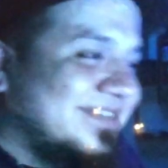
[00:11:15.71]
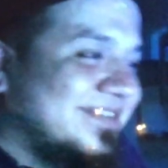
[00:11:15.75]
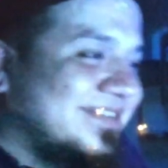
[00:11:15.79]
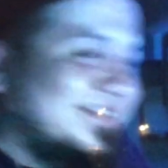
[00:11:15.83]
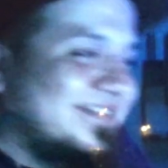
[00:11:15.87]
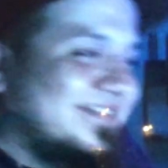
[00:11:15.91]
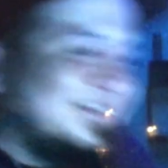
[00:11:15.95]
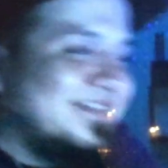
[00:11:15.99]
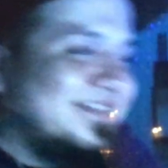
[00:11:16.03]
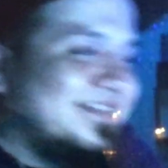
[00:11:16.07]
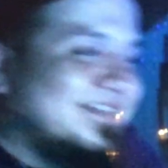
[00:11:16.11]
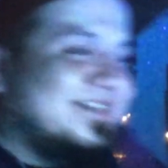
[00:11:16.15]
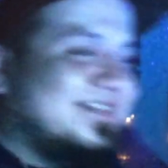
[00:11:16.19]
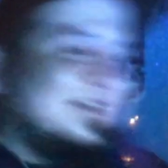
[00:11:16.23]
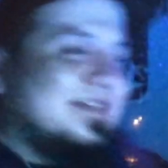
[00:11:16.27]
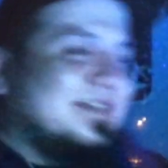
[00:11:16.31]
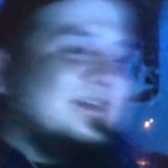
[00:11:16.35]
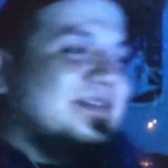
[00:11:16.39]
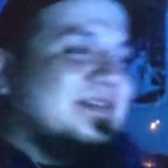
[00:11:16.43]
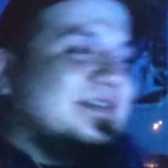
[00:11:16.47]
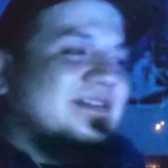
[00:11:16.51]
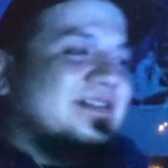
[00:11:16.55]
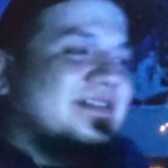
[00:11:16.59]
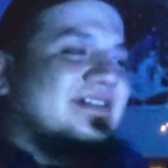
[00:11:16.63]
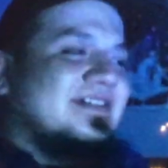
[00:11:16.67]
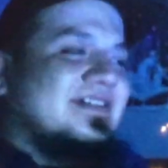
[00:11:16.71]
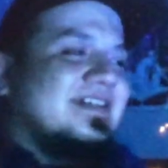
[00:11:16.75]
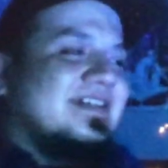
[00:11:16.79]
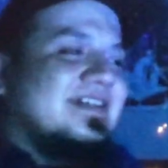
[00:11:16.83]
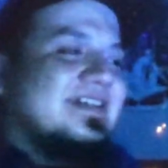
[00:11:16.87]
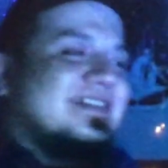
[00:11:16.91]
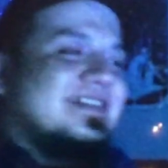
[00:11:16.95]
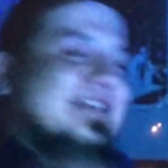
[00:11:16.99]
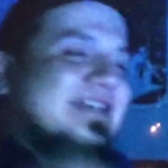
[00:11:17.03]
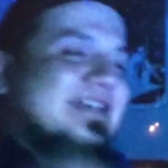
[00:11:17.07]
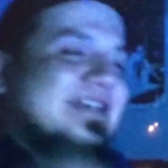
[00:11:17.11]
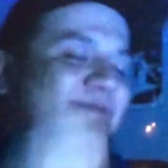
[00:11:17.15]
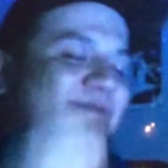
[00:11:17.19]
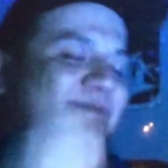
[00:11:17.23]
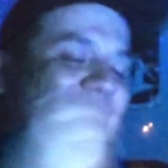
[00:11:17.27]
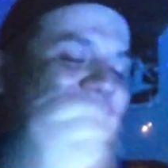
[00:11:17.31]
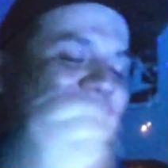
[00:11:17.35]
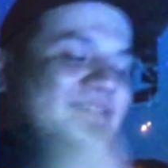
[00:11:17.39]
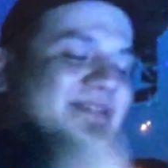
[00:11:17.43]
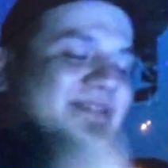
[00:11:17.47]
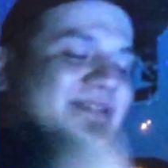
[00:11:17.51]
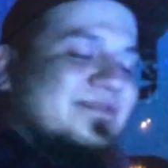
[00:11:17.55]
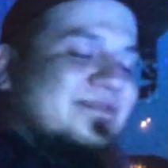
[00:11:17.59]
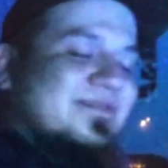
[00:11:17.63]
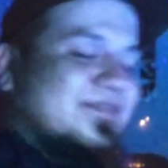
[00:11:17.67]
because I was
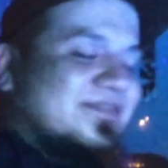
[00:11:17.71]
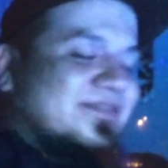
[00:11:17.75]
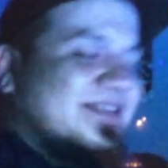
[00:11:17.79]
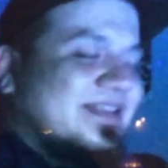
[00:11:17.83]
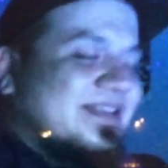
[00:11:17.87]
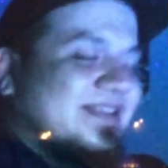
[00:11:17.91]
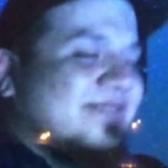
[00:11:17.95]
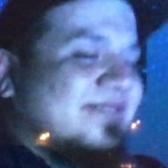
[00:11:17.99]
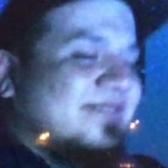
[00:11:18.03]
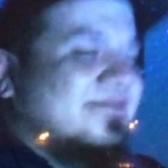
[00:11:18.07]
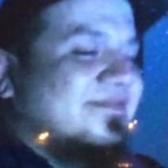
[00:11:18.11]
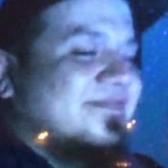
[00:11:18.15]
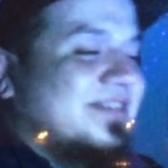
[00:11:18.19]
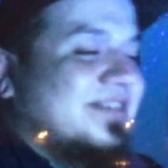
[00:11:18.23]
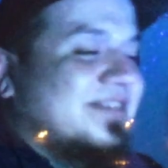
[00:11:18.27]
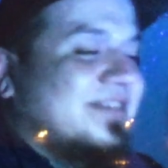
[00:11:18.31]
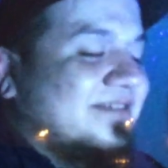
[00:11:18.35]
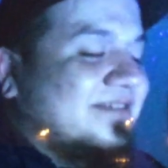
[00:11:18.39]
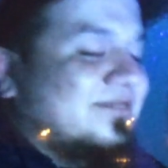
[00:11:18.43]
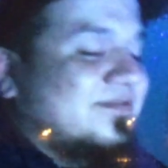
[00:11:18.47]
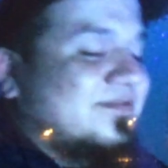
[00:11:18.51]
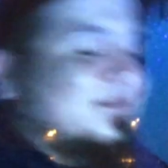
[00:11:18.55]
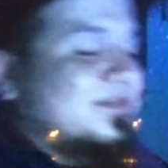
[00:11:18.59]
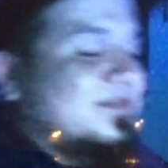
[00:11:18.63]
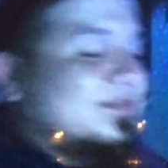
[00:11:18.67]
looking for that flavor.